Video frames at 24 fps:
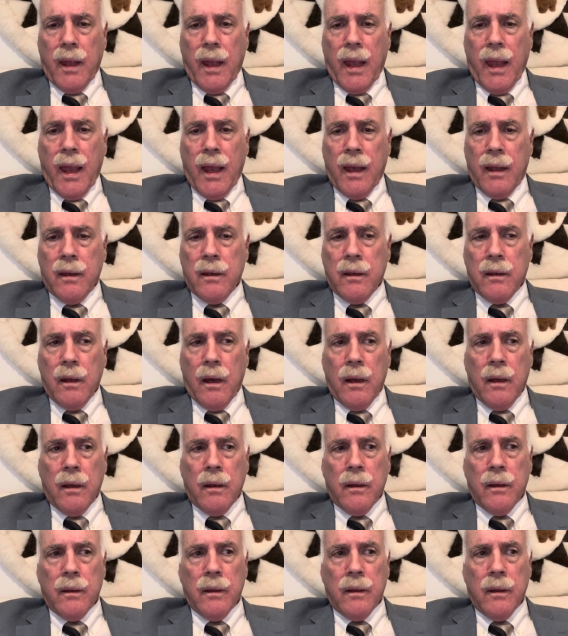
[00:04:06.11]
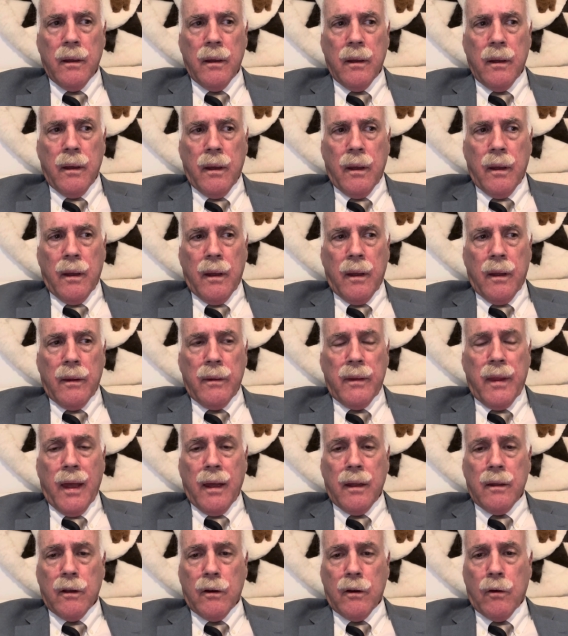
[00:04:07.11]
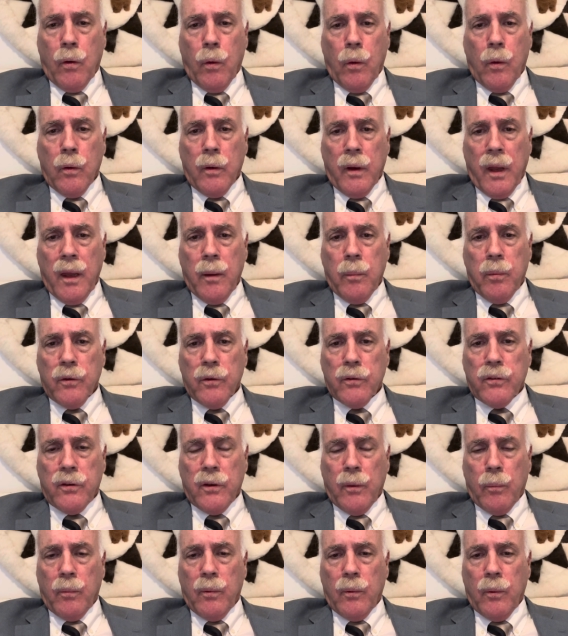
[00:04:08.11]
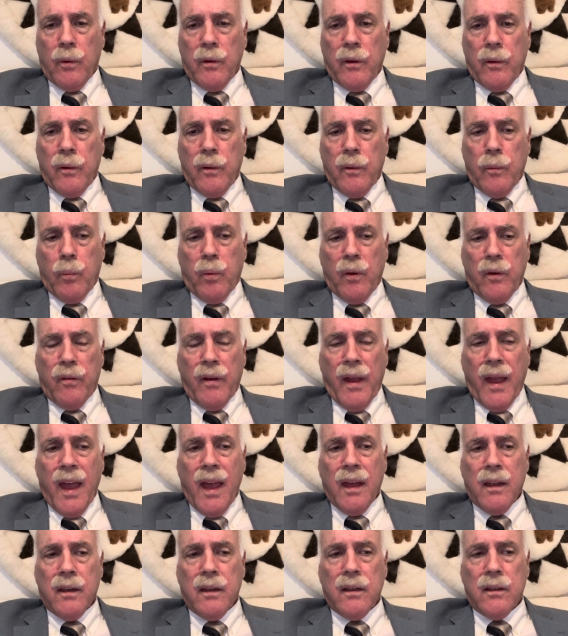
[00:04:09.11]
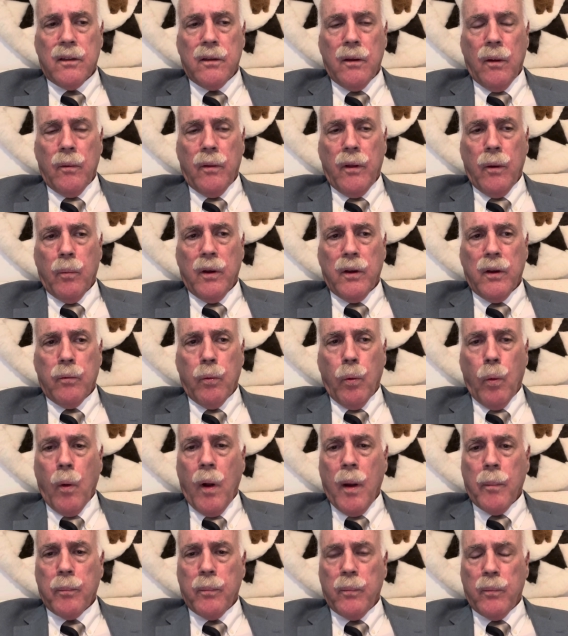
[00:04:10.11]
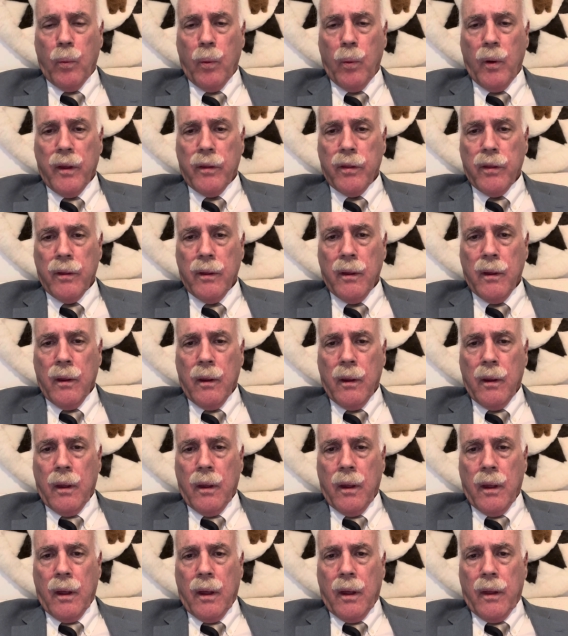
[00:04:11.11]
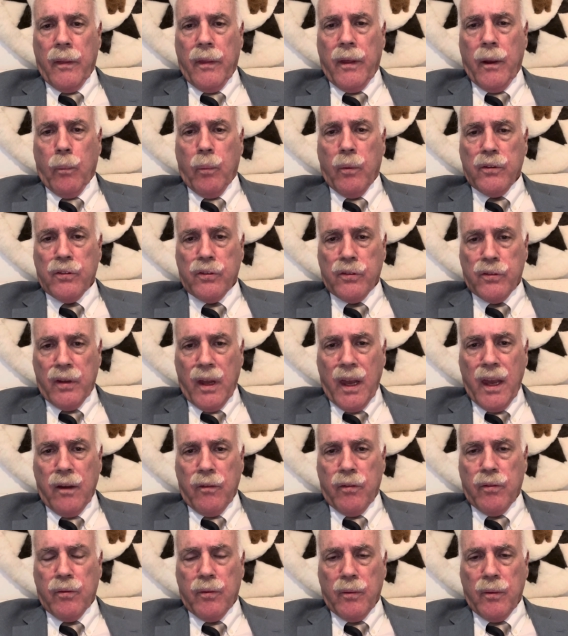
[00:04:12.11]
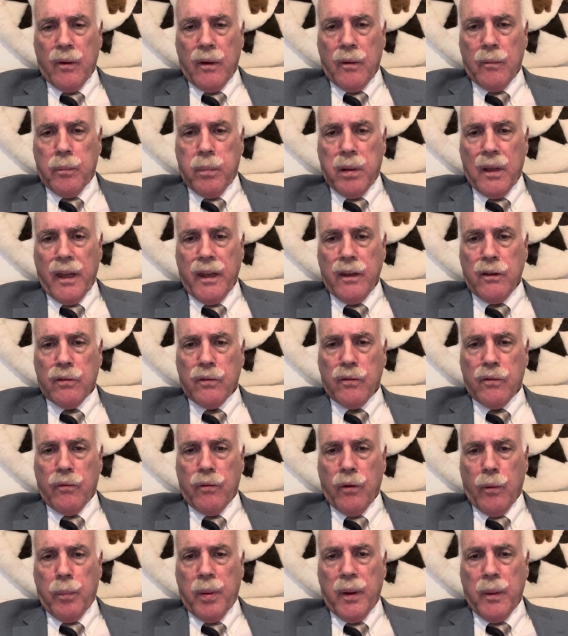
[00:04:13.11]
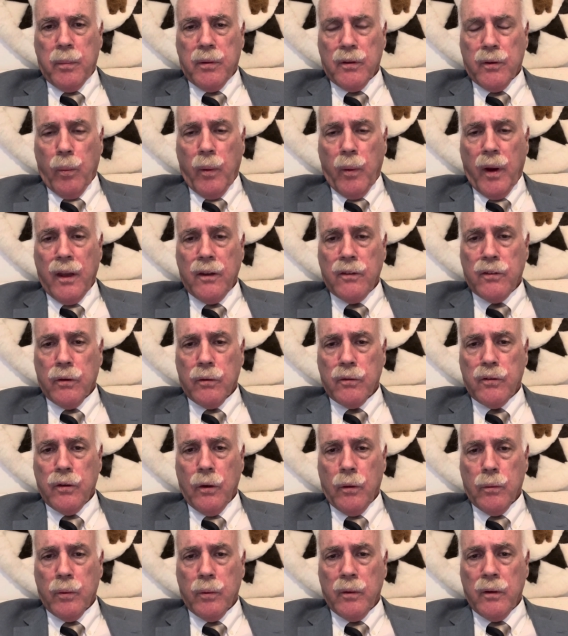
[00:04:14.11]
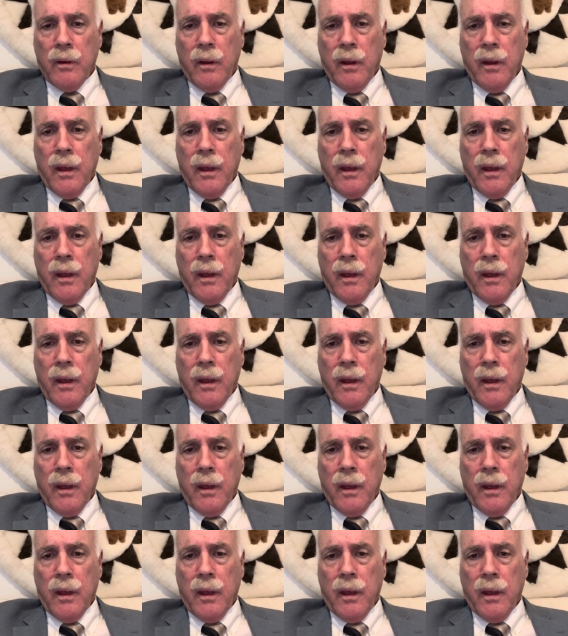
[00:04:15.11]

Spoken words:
And that the Coral Gables that we've had, that we grew up with, that was safe place for people to raise their children,